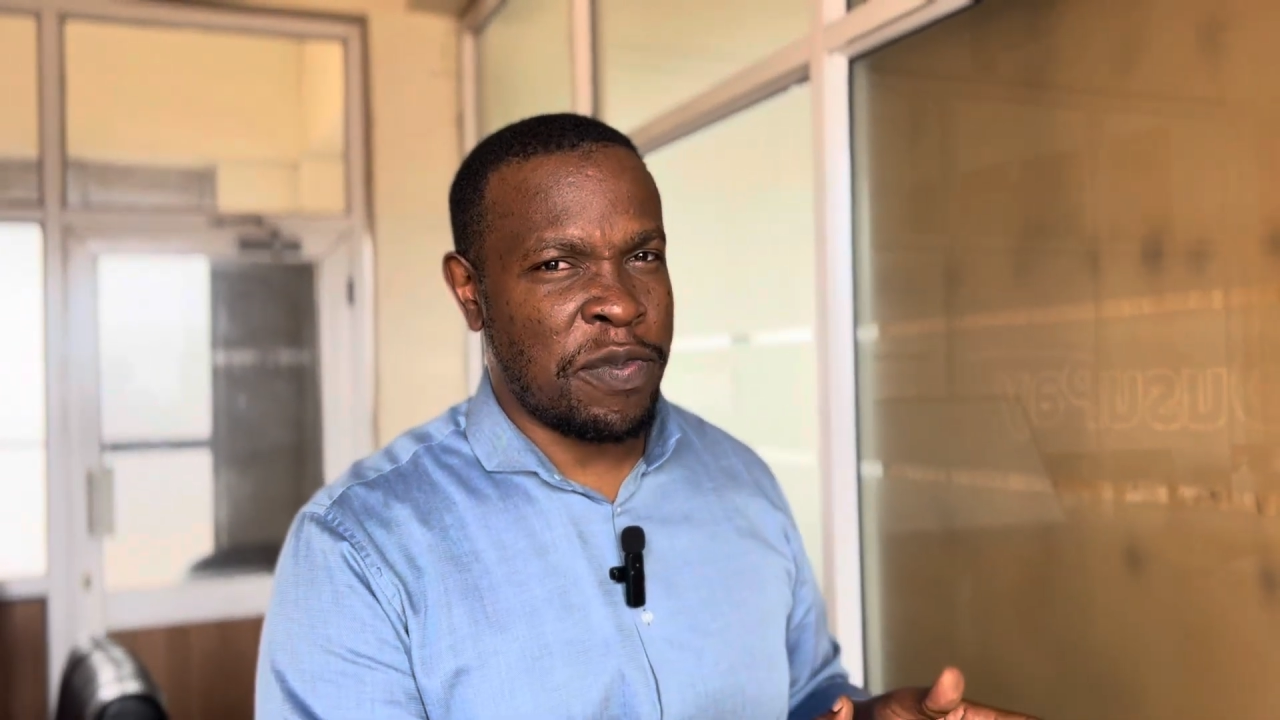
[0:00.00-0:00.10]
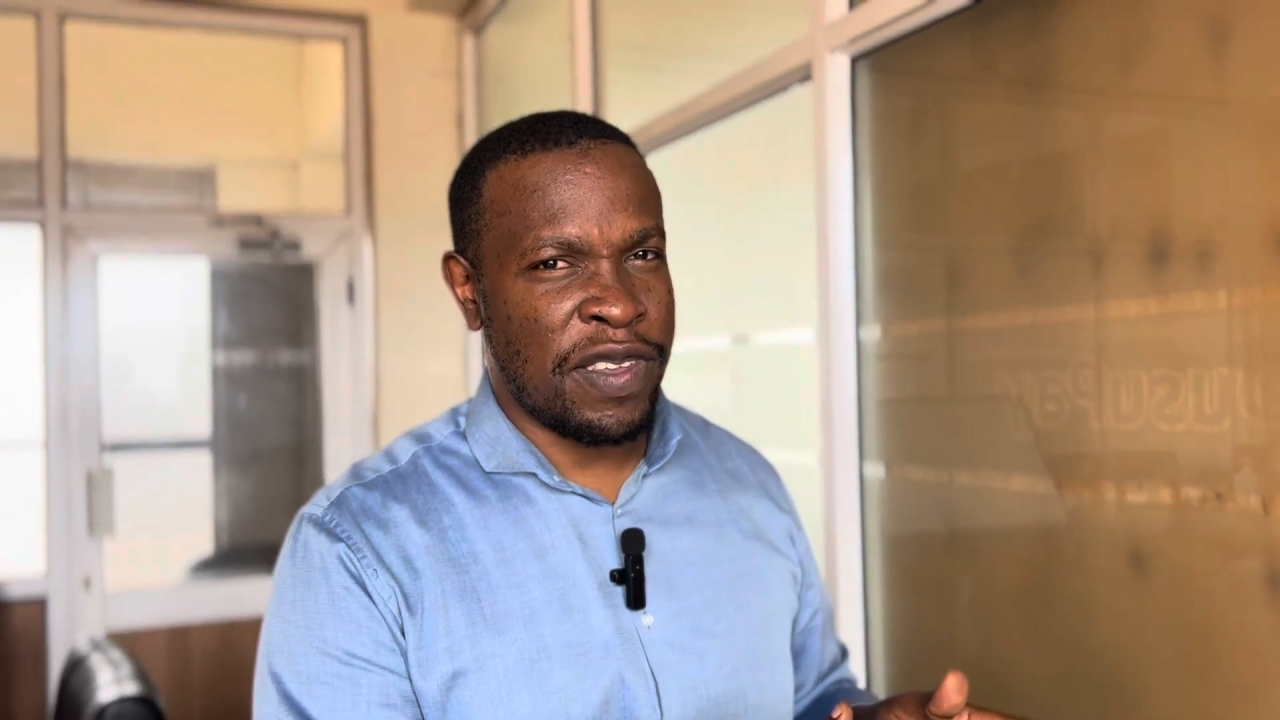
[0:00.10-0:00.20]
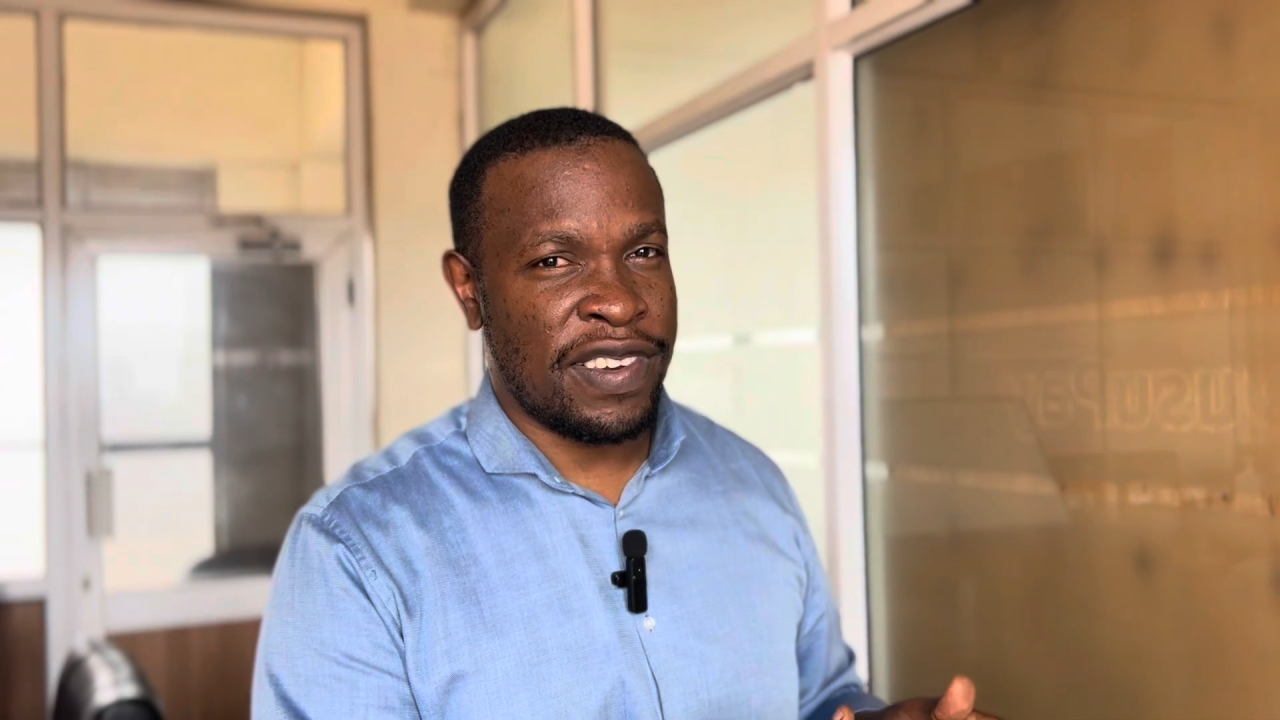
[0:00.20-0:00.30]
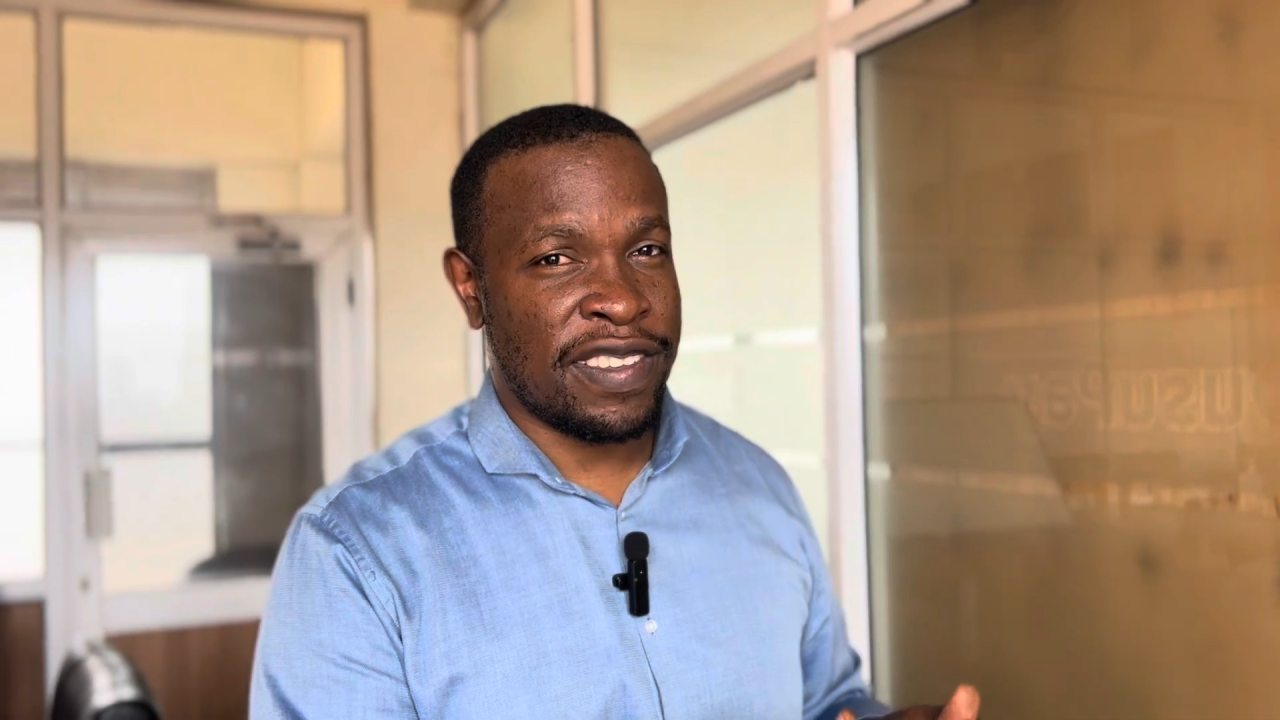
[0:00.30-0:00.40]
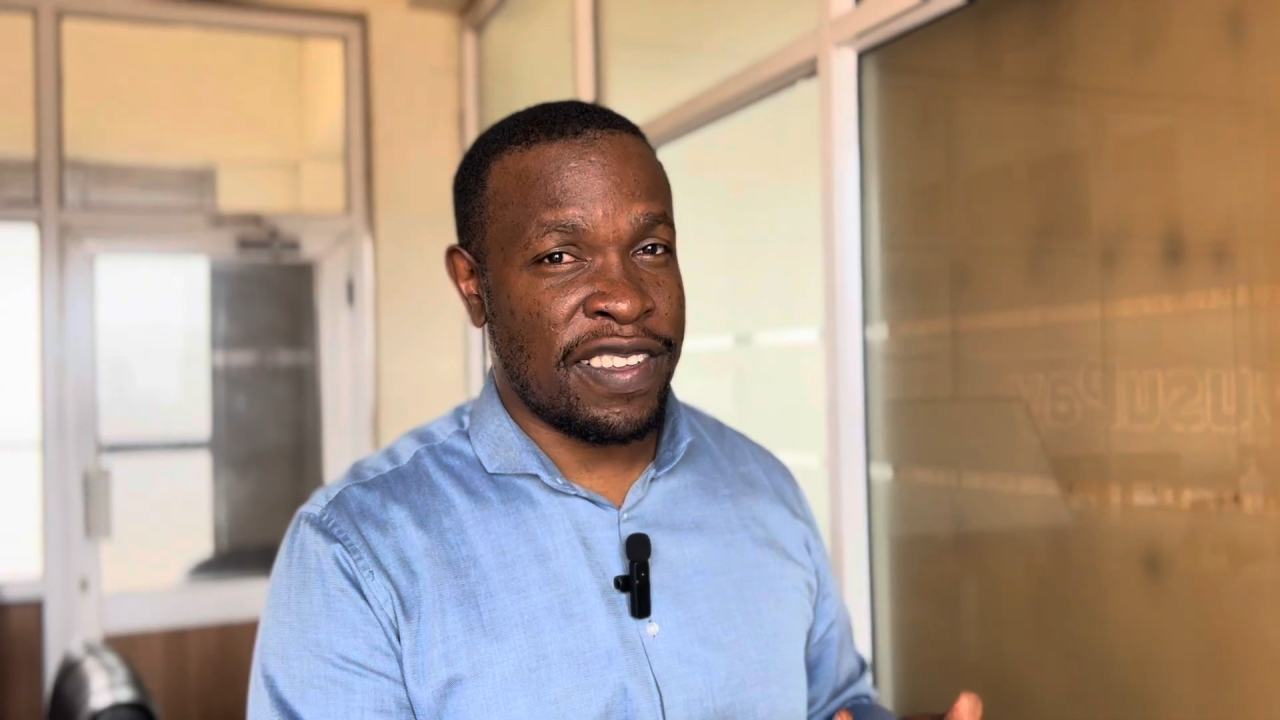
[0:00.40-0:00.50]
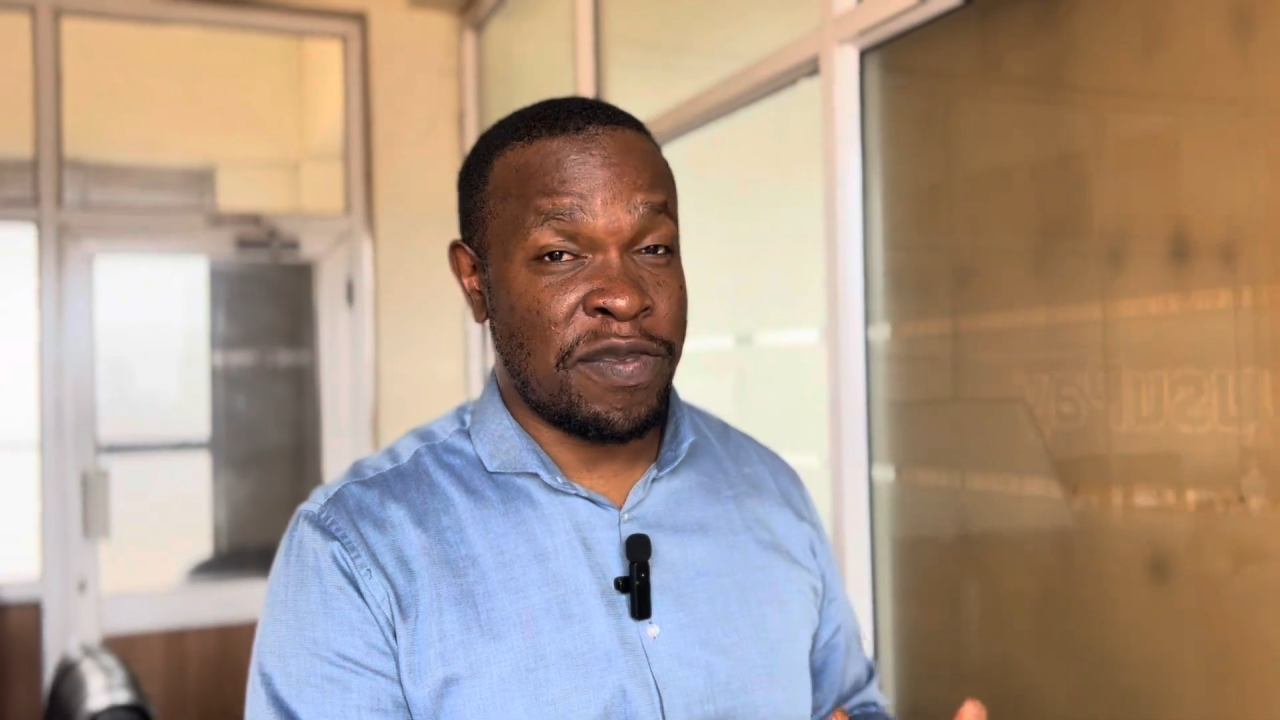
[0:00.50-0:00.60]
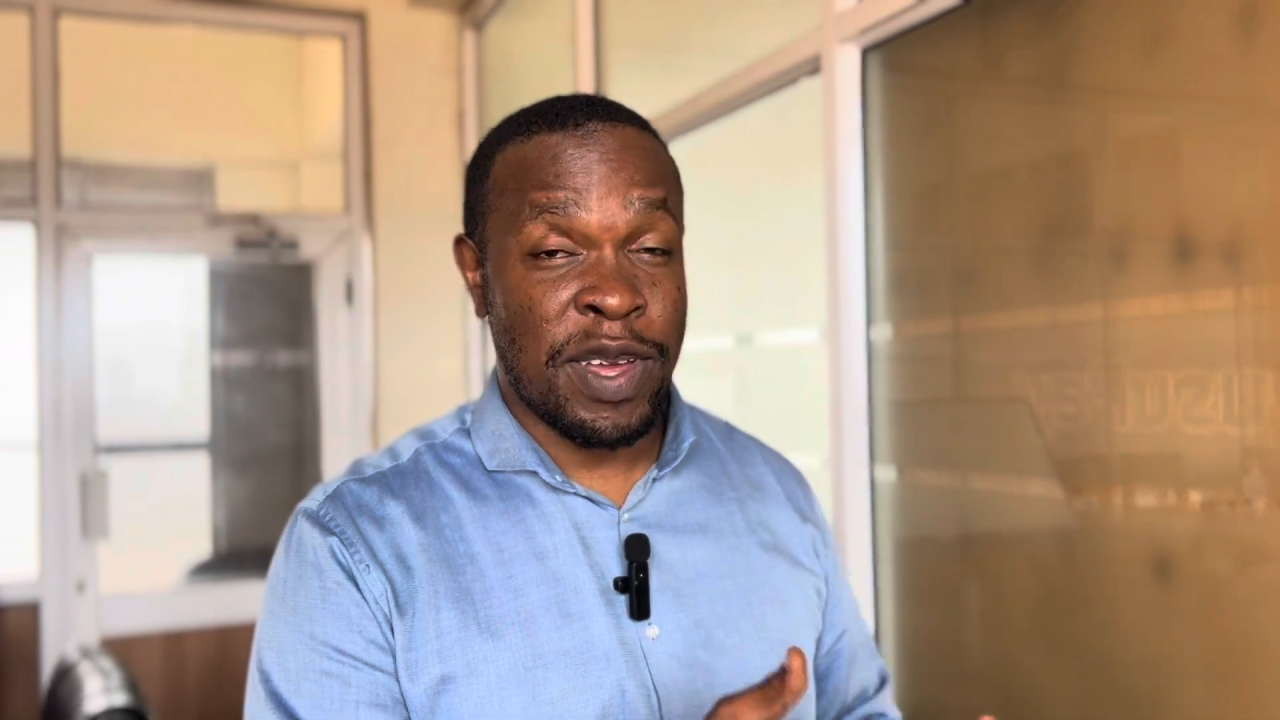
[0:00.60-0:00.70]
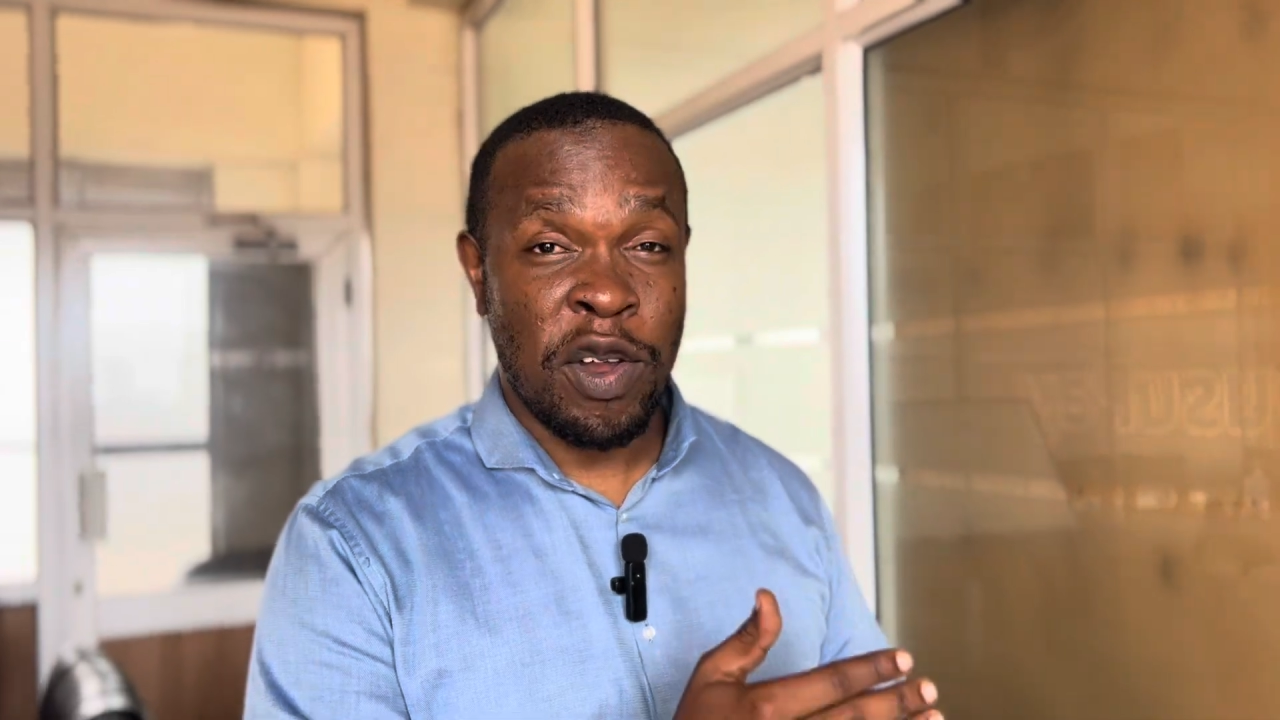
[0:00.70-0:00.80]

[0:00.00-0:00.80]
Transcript: businesses, but